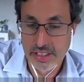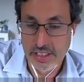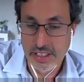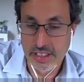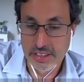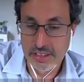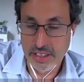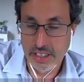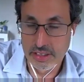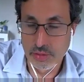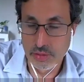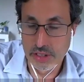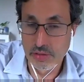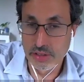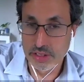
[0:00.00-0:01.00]
as, as
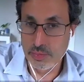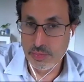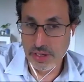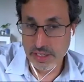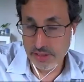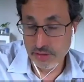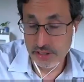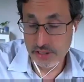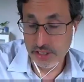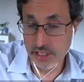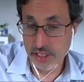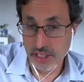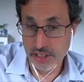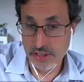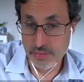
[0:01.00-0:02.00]
what you as you see in
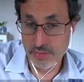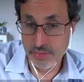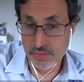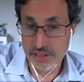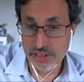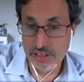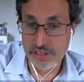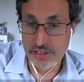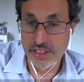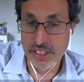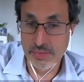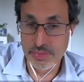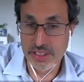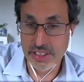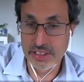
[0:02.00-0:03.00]
other machine learning
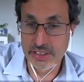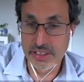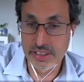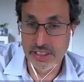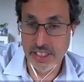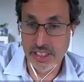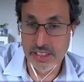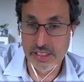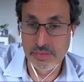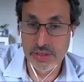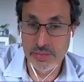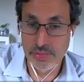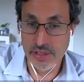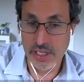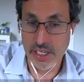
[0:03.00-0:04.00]
applications and
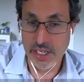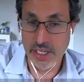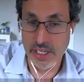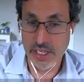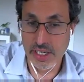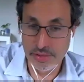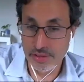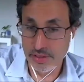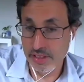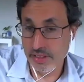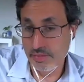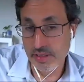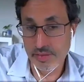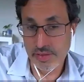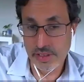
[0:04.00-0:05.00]
people hype it up or
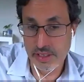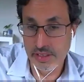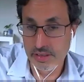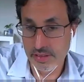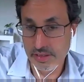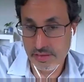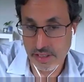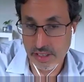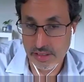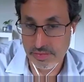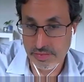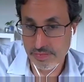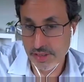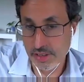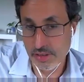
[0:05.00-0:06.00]
even try to
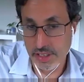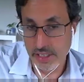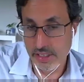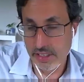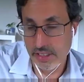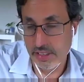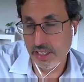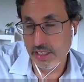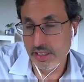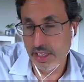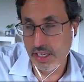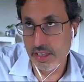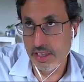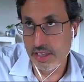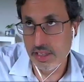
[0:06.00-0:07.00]
you know they they
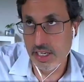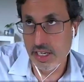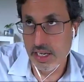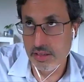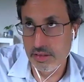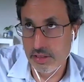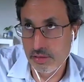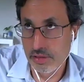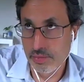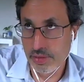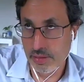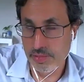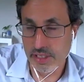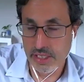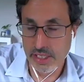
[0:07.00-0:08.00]
they, they due to
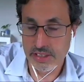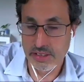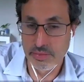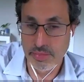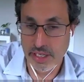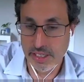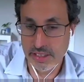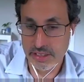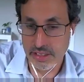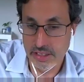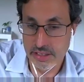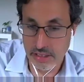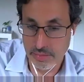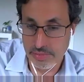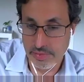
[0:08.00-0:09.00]
publication bias ends
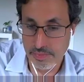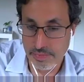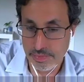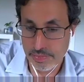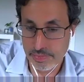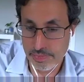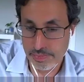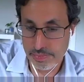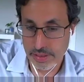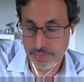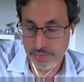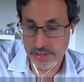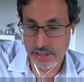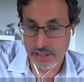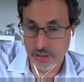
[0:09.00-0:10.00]
up
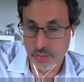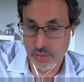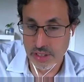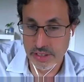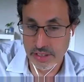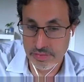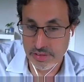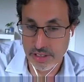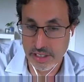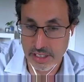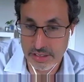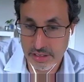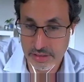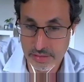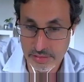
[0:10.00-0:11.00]
publishing the one that forgot
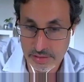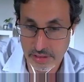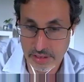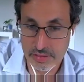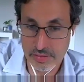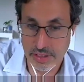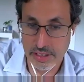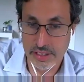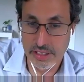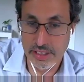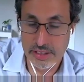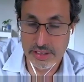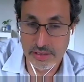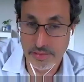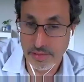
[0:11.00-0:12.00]
to do cross
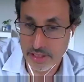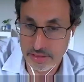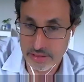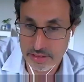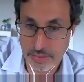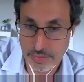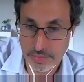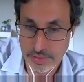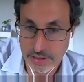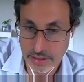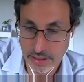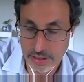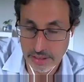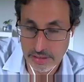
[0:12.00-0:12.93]
validation right or something right.